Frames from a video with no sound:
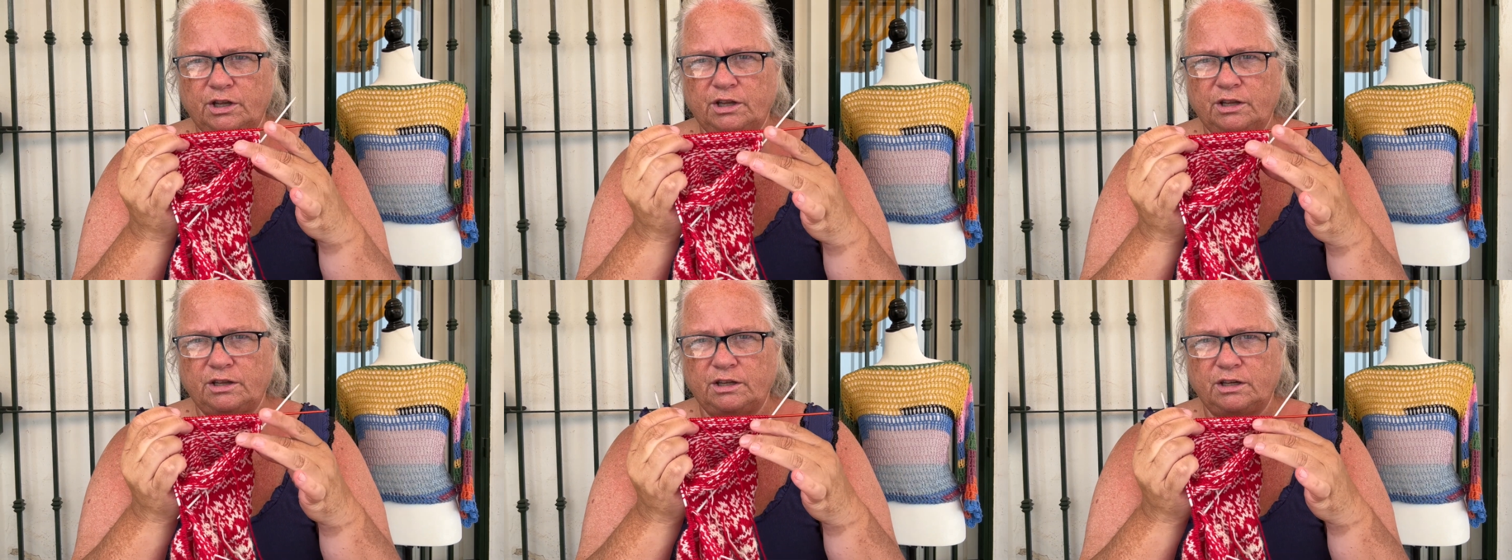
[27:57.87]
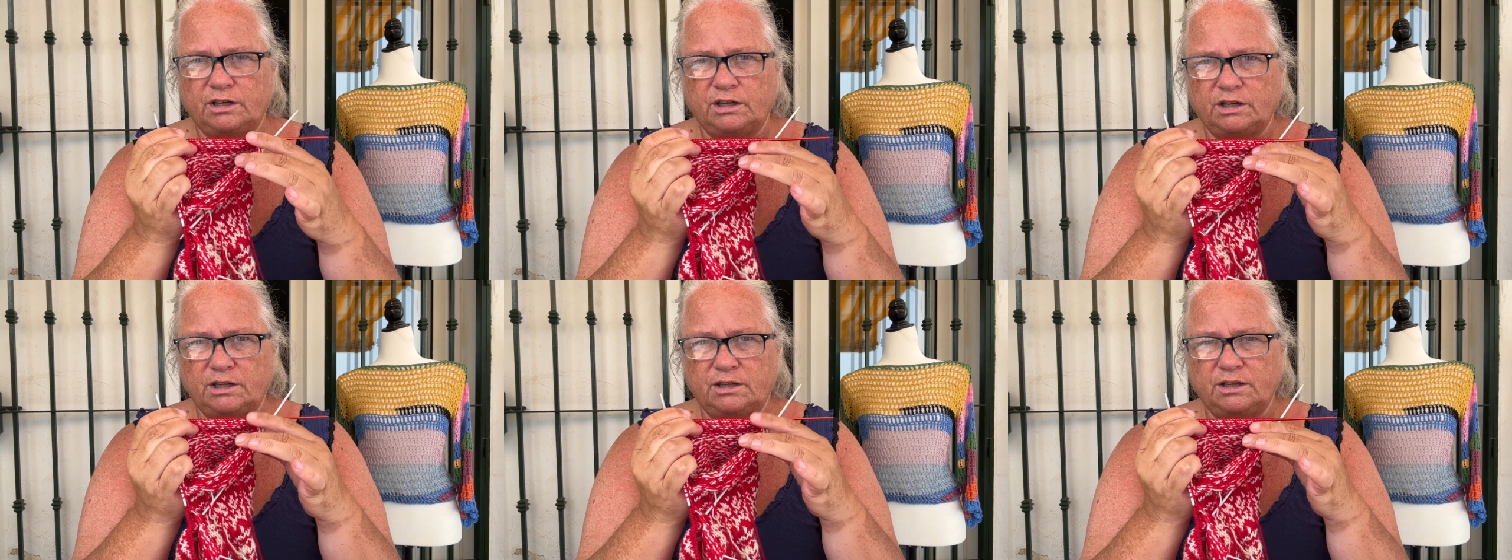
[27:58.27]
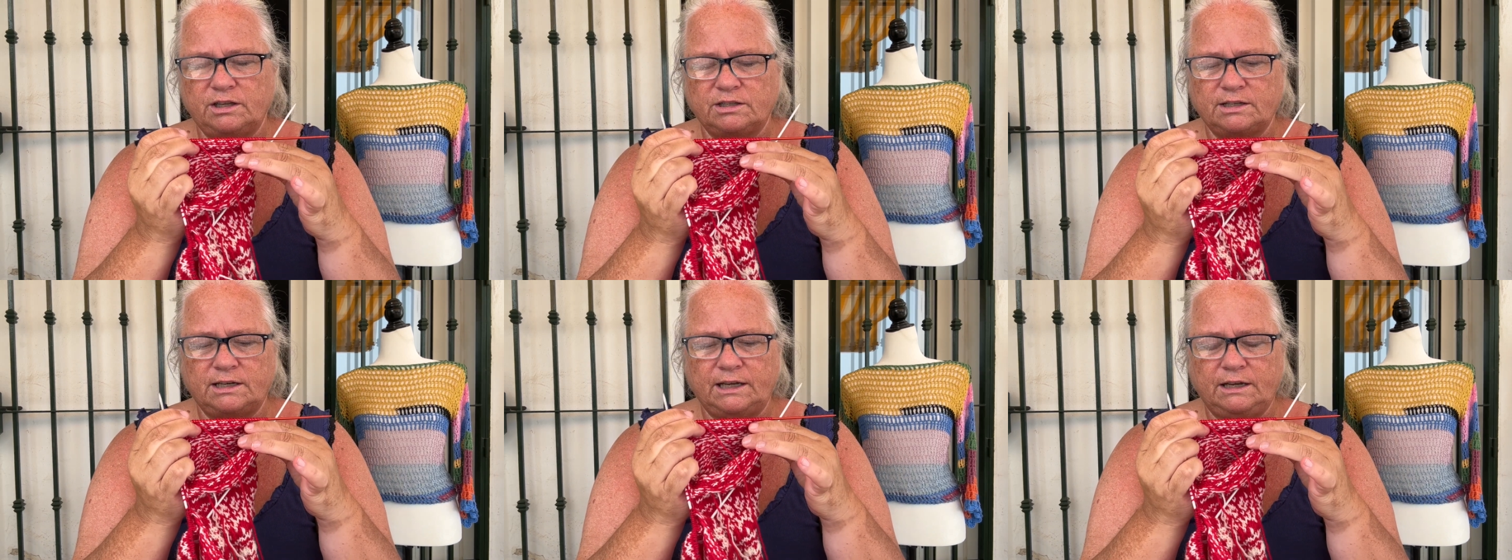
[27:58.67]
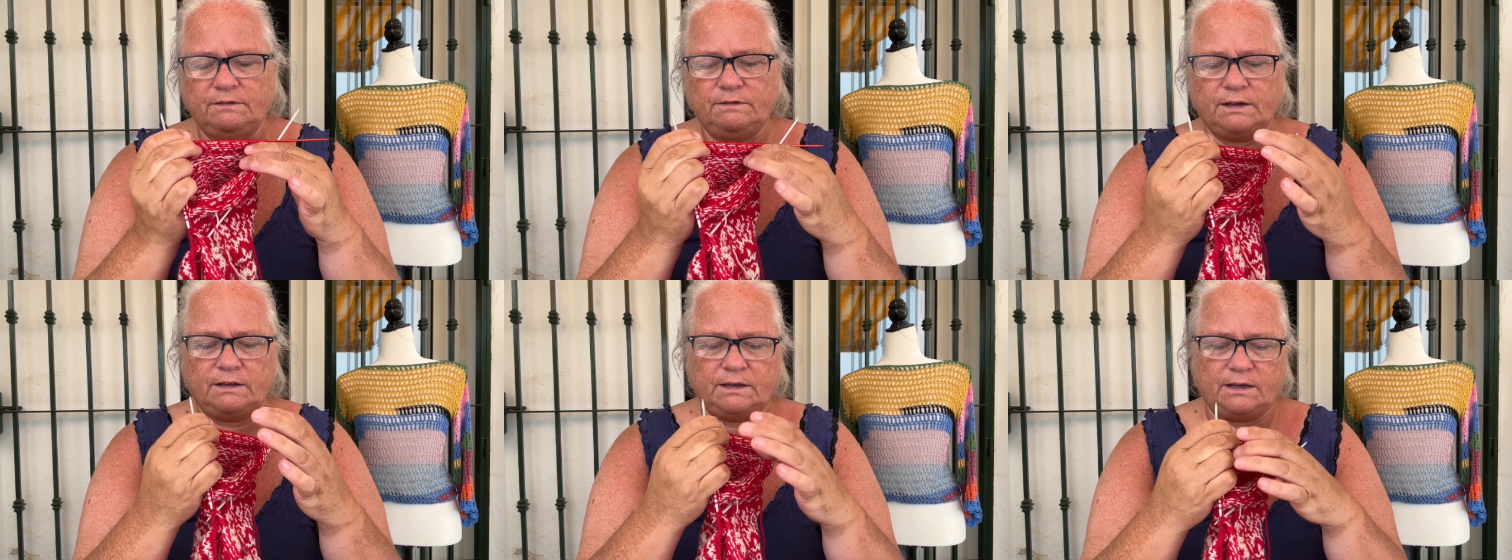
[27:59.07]
the sleeve,
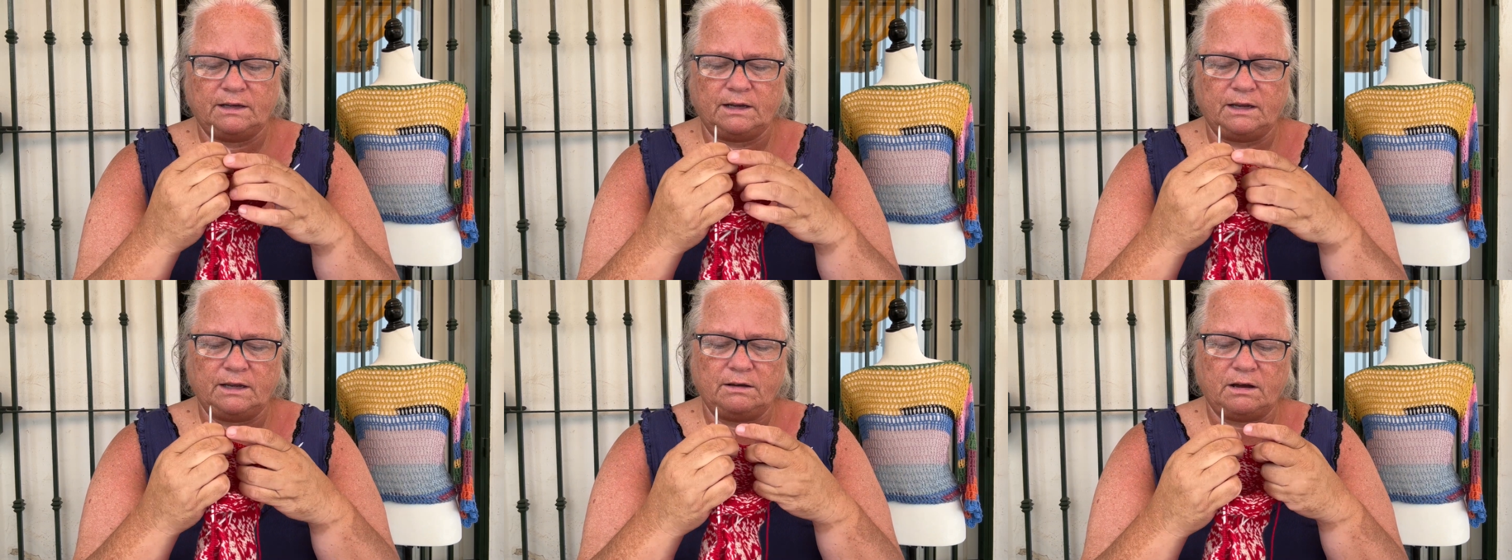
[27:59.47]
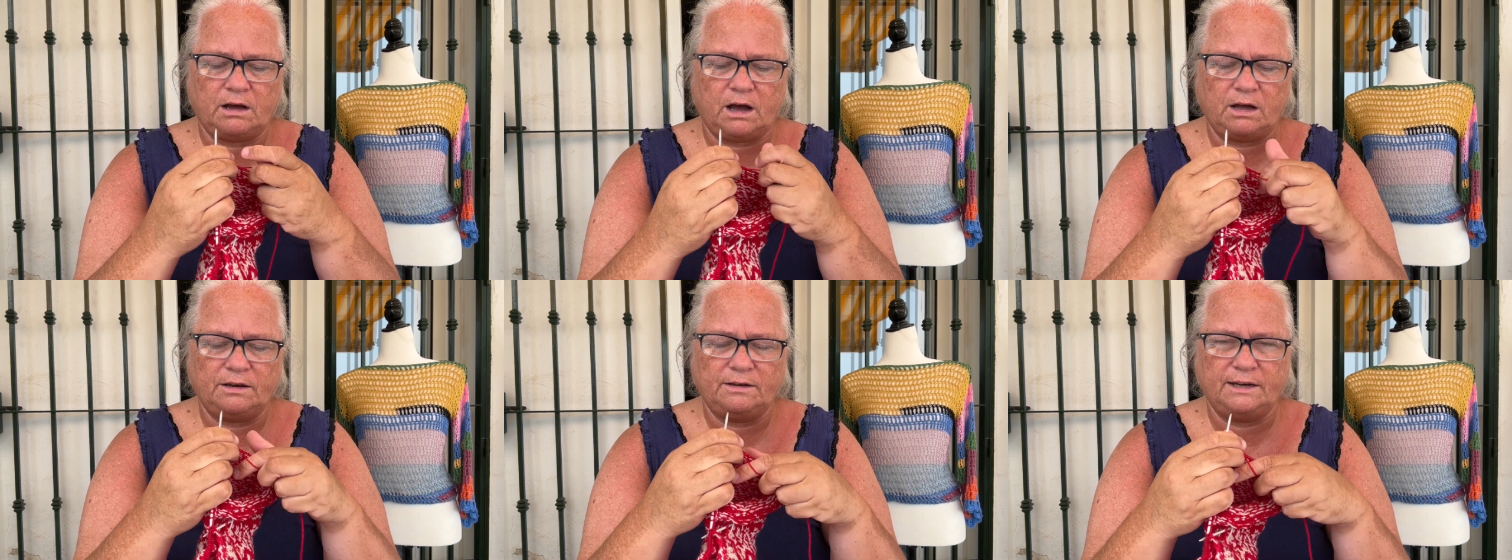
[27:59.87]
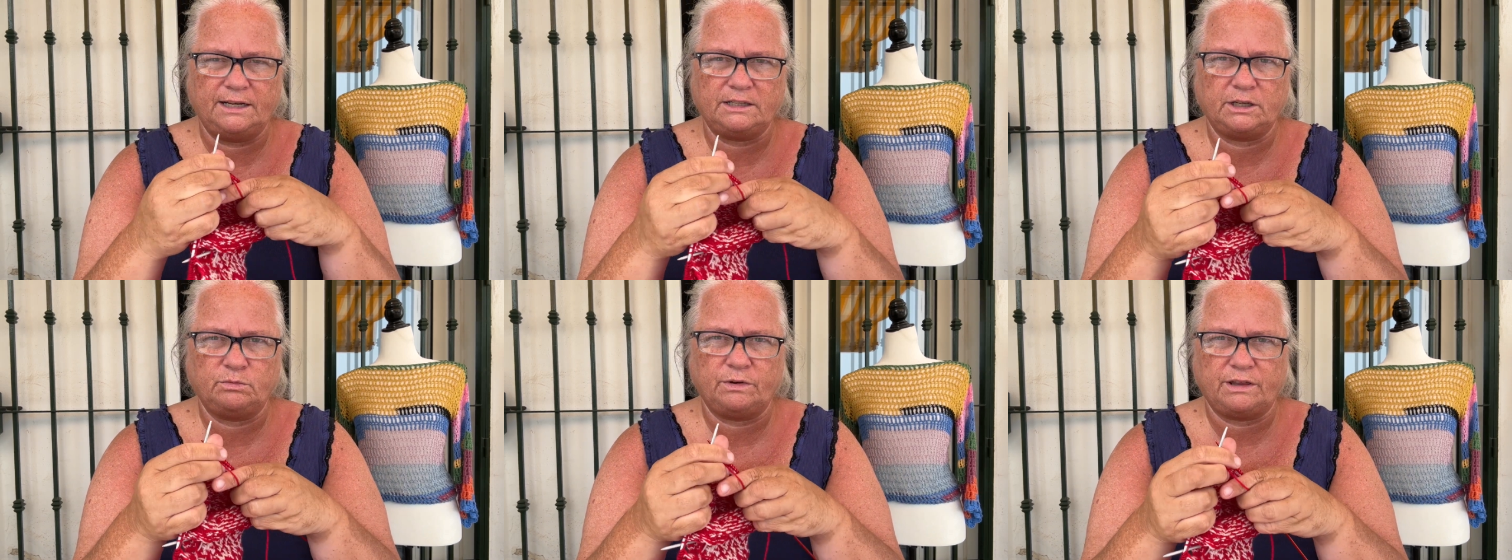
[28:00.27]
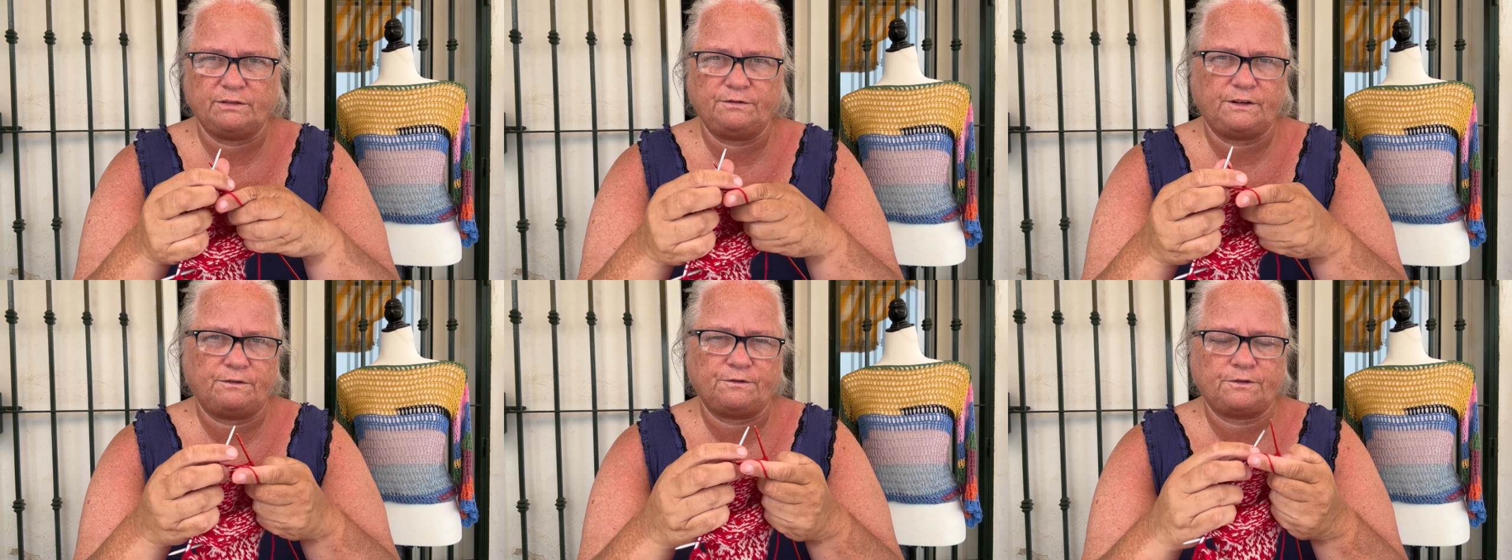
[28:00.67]
and then I knitted with a
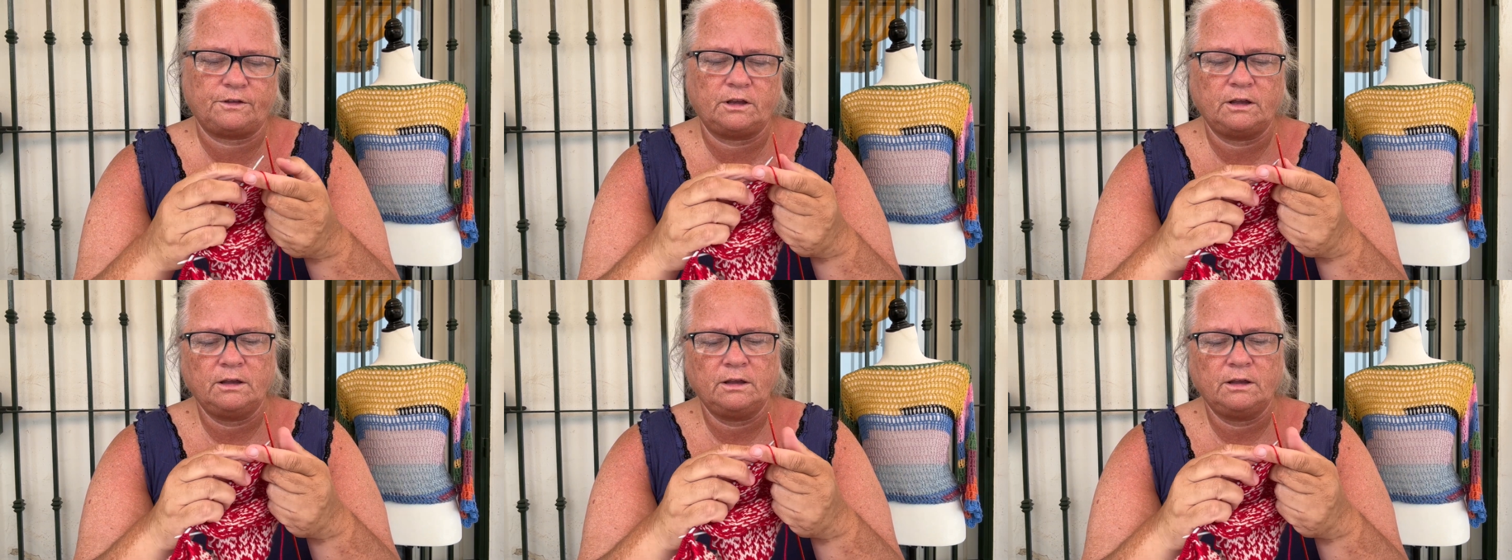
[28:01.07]
5th.